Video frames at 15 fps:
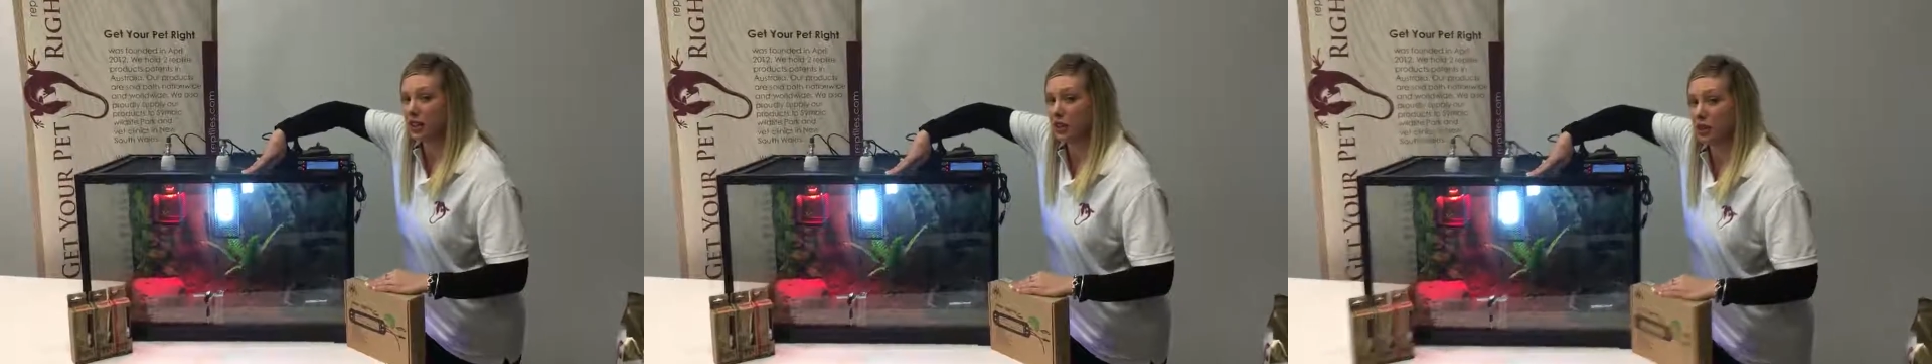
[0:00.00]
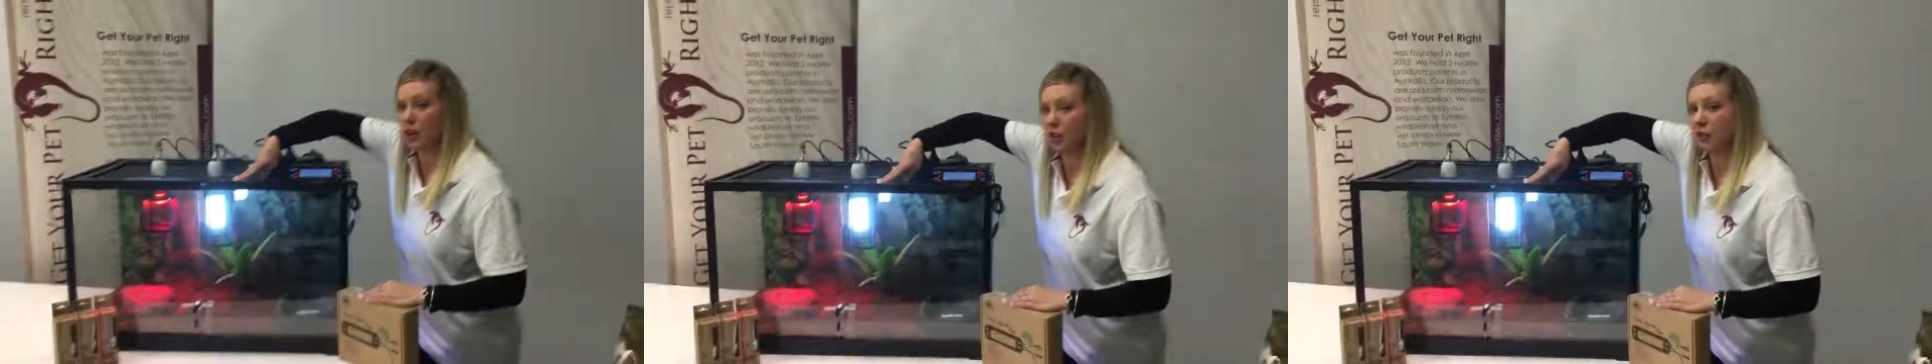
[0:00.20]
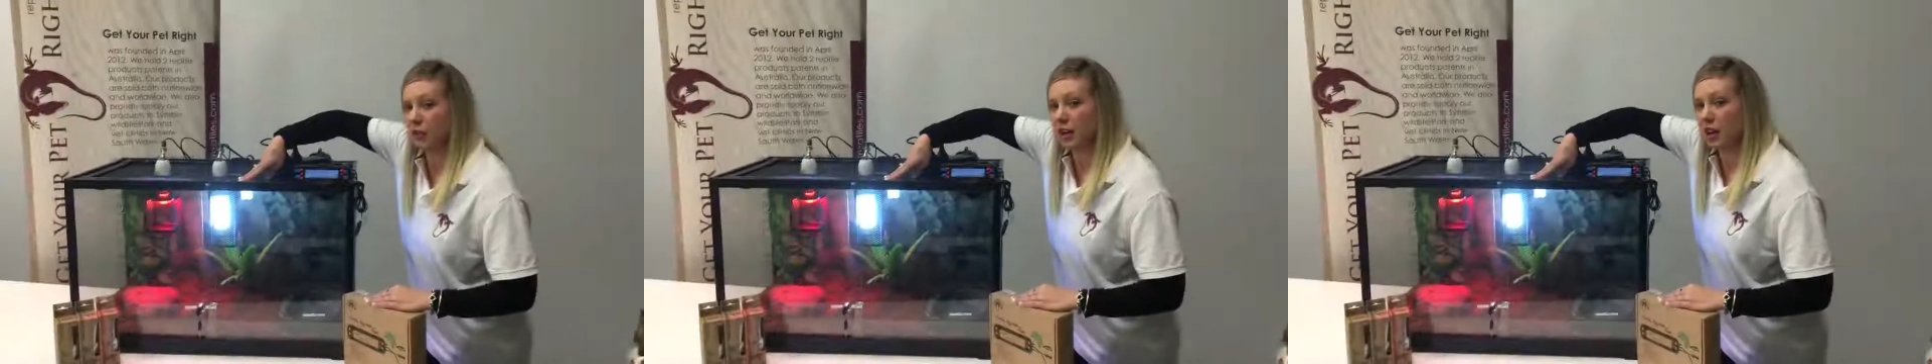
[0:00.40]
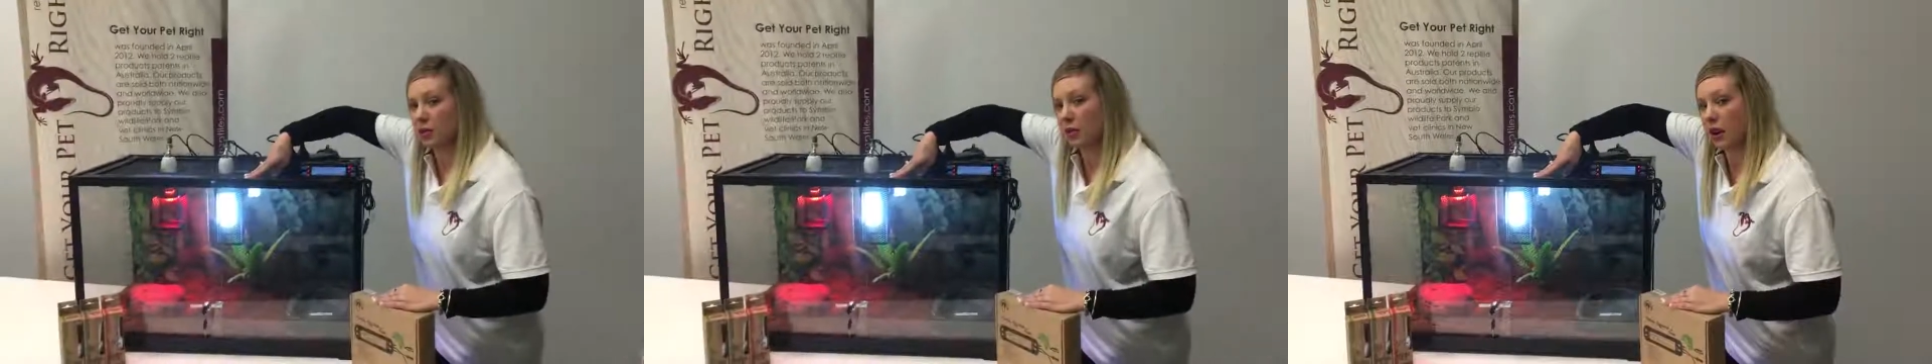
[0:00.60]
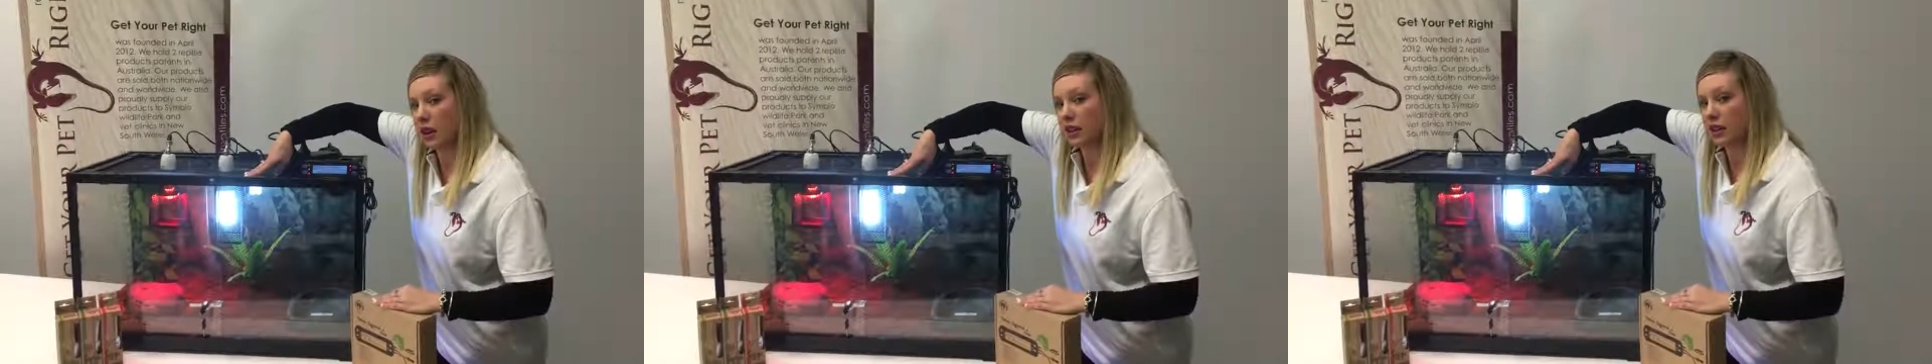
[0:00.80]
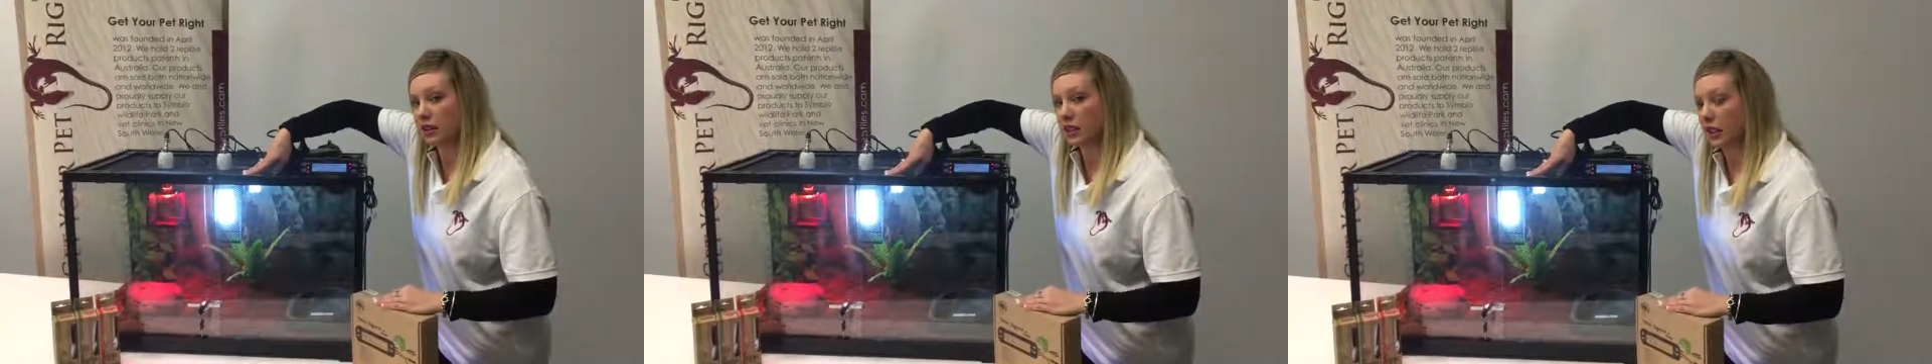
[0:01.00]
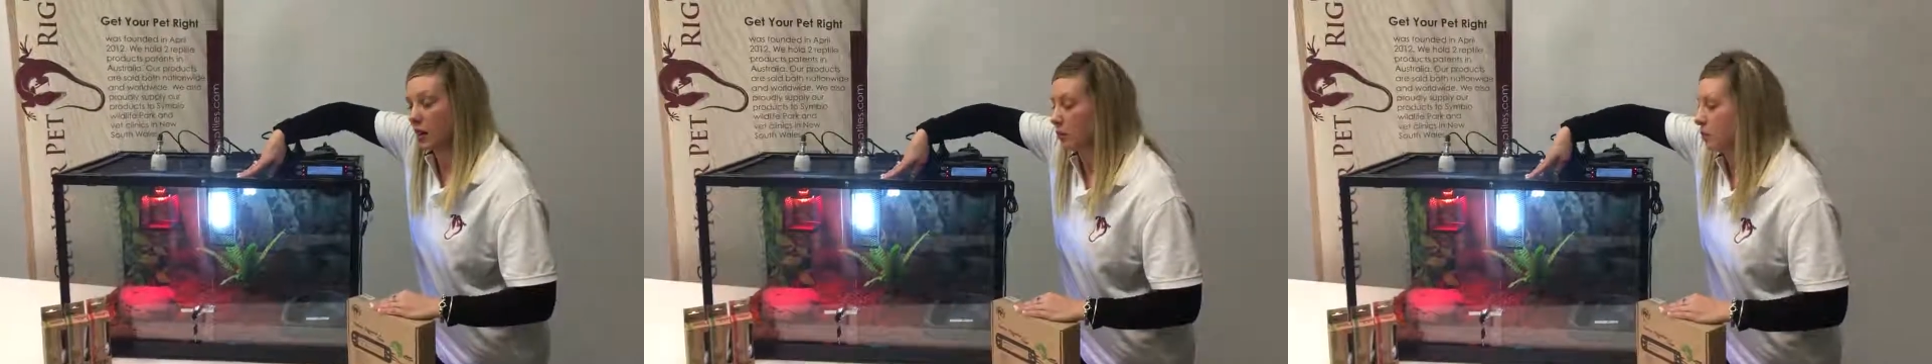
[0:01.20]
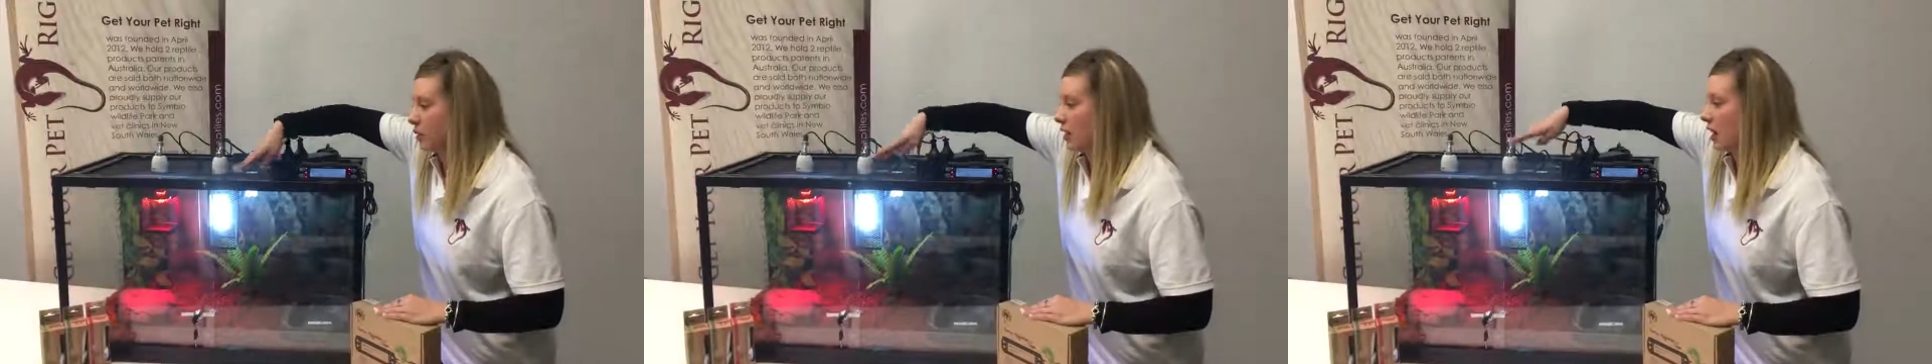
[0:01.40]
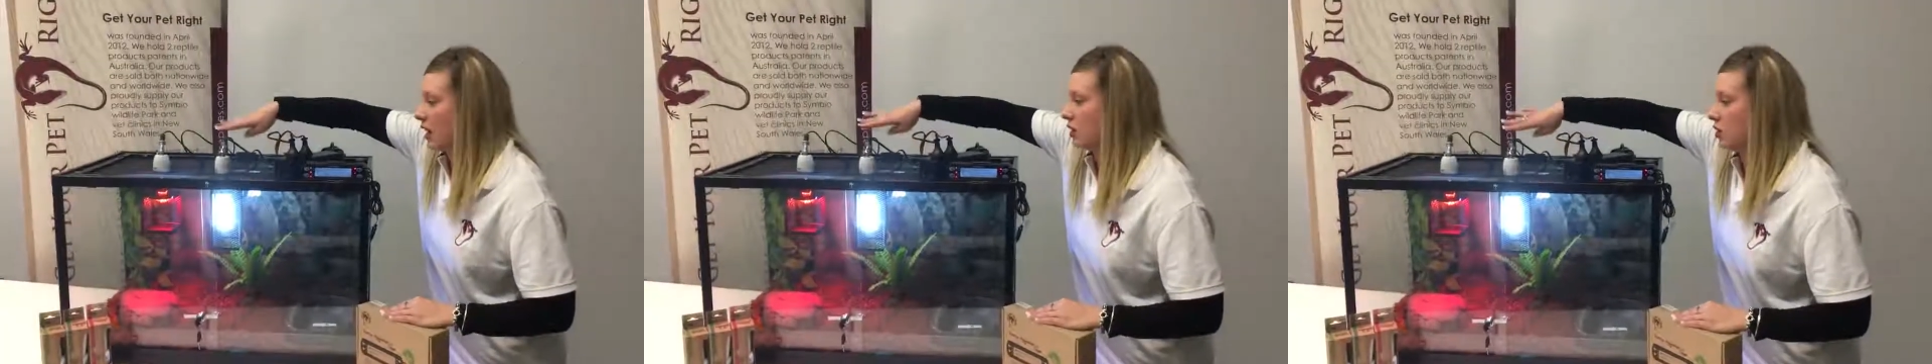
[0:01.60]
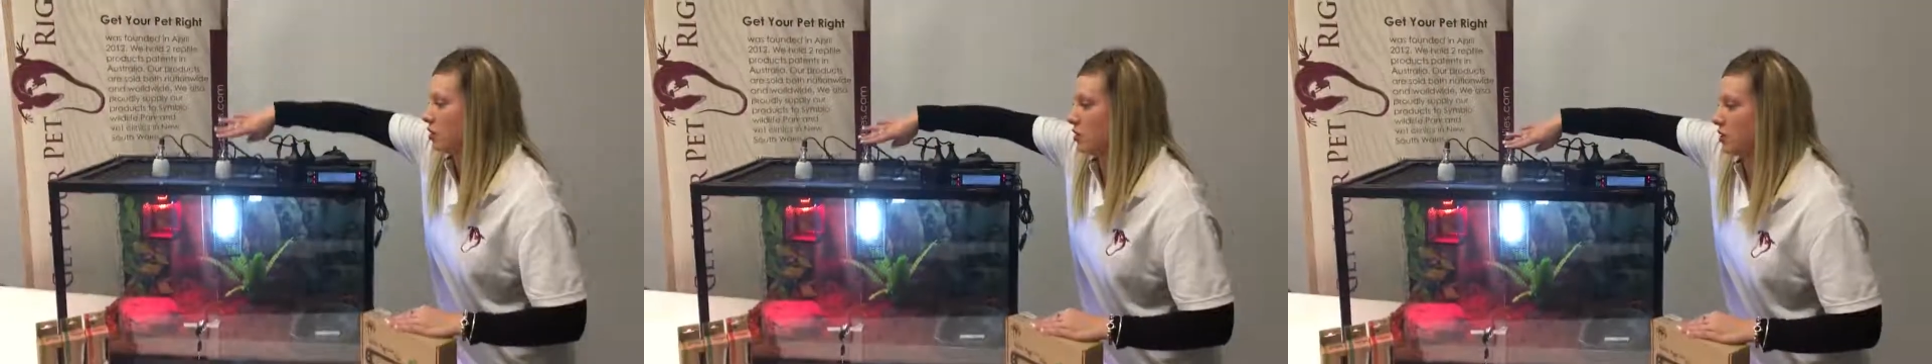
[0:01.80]
so with our Python setup you
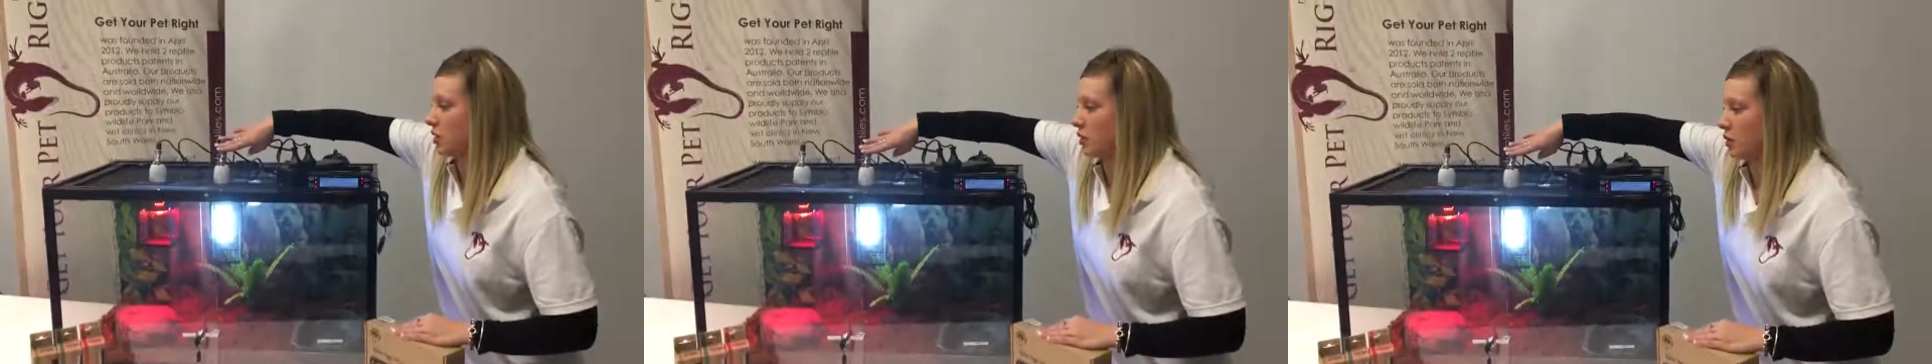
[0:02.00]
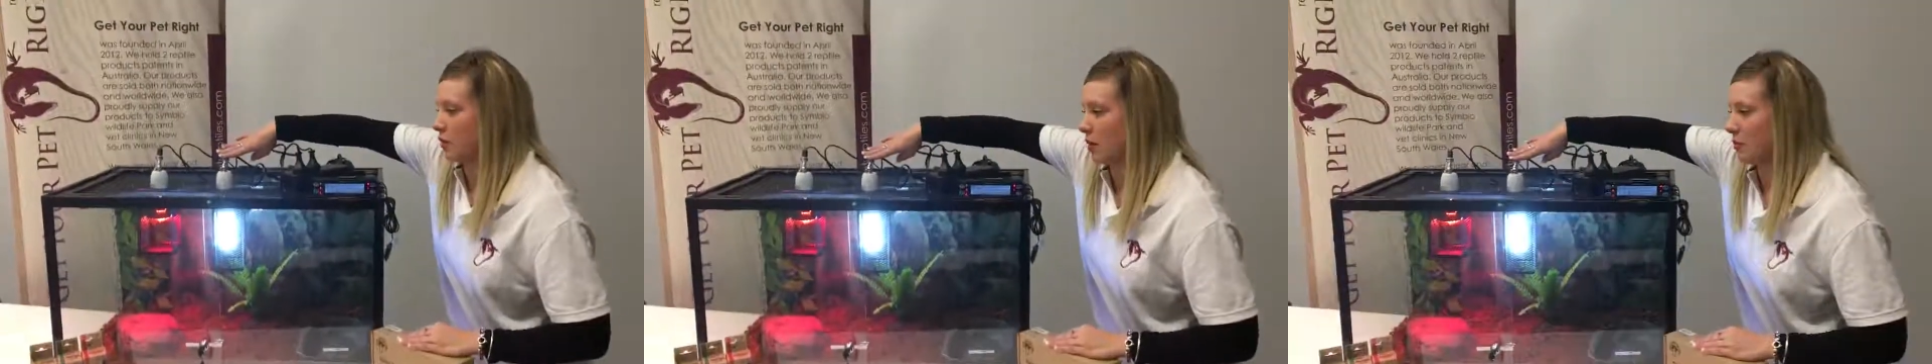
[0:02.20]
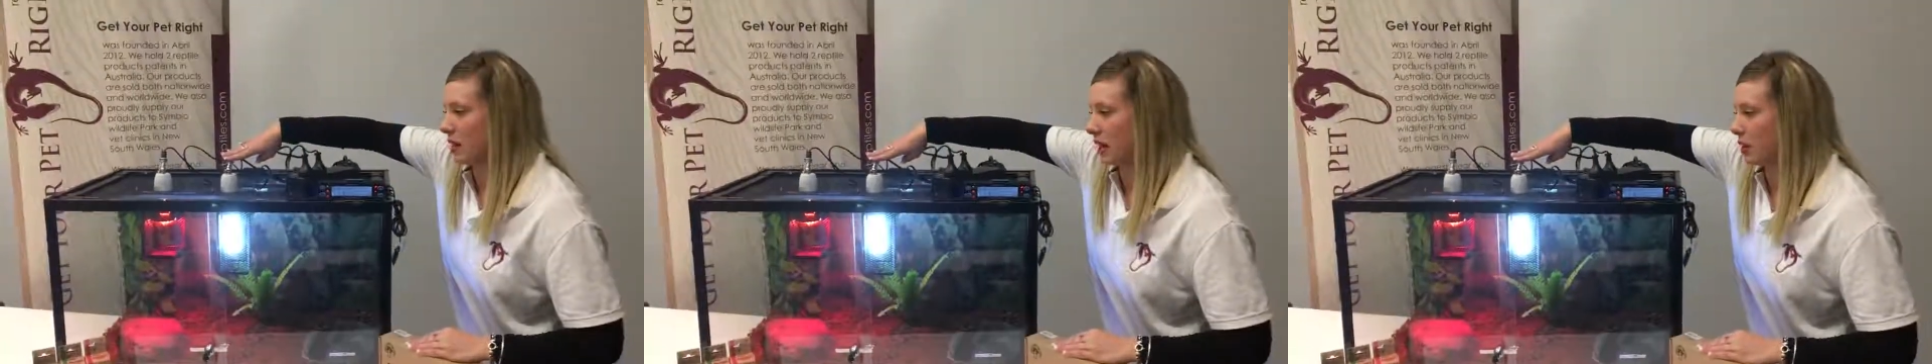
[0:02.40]
can use the ceramic